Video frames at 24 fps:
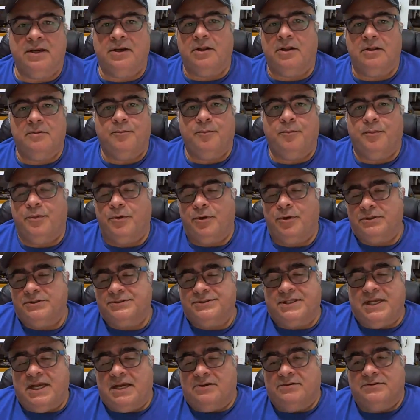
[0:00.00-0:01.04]
boils
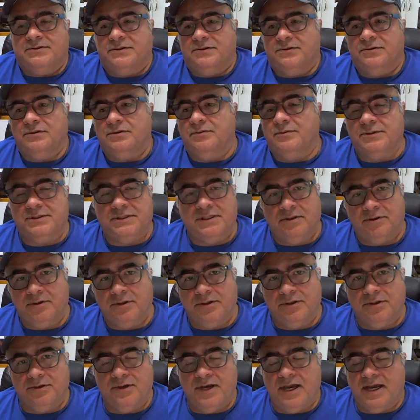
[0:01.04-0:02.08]
down to the
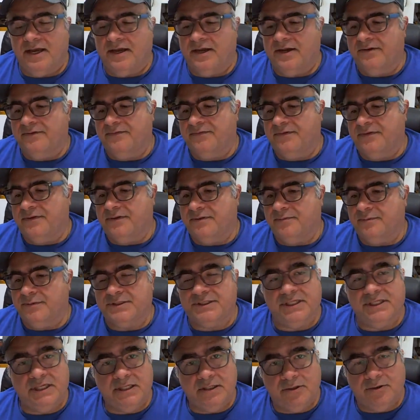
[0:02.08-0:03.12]
material you have, the
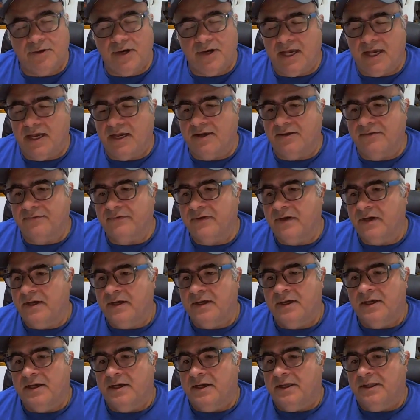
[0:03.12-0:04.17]
machine you have.
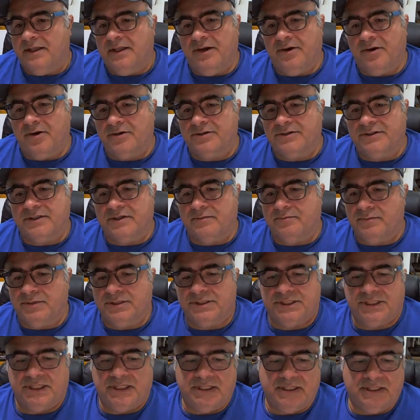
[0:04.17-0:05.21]
There are some
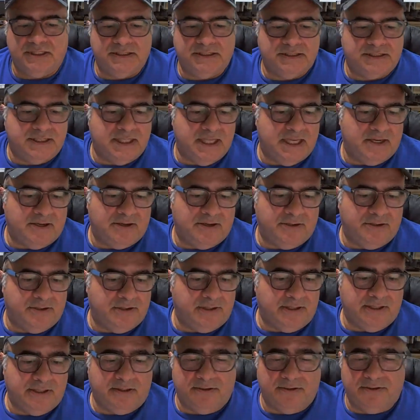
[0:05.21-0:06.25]
machines that are
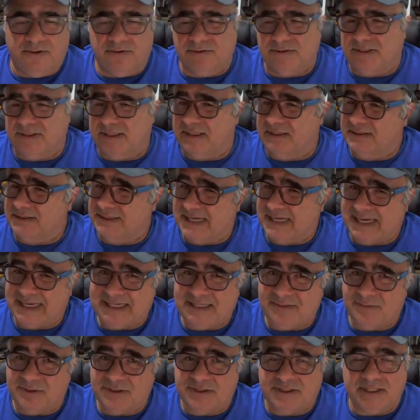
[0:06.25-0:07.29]
those little
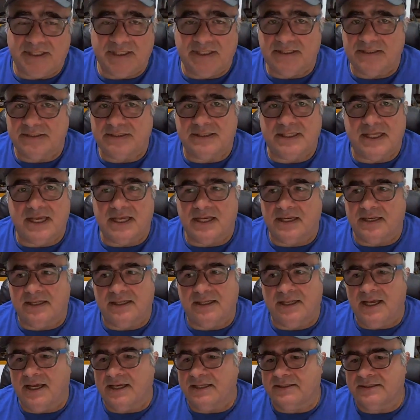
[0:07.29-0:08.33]
tiny machines that
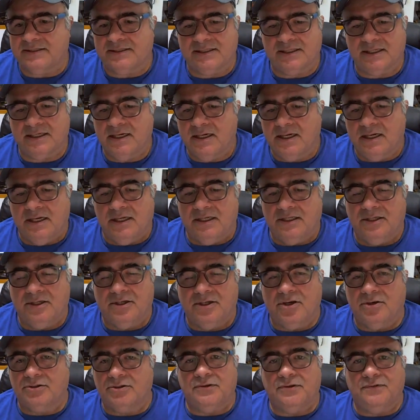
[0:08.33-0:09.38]
you
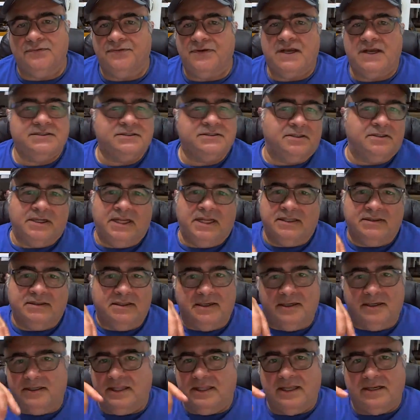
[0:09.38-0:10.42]
go too fast on that
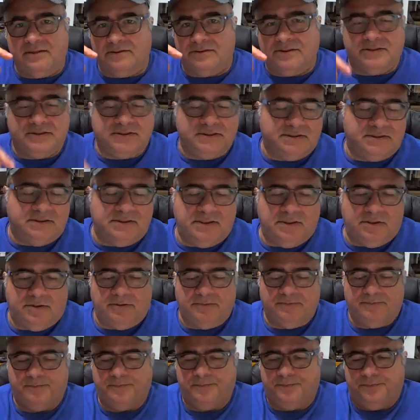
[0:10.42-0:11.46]
thing, and that'll just
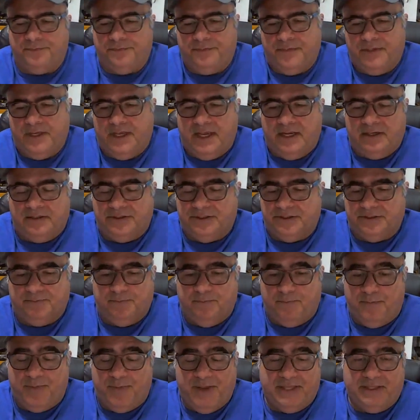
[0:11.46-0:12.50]

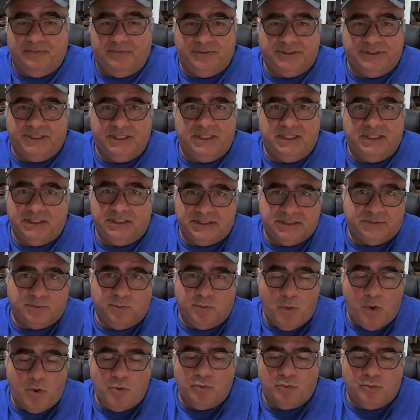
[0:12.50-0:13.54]
bend the machine. It just
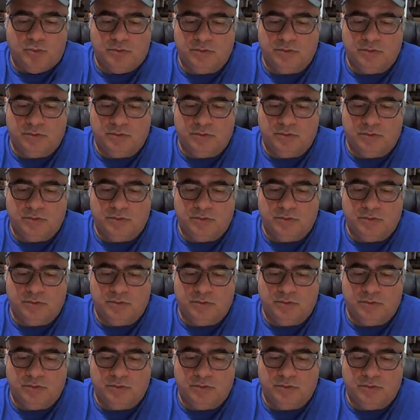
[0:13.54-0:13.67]
won't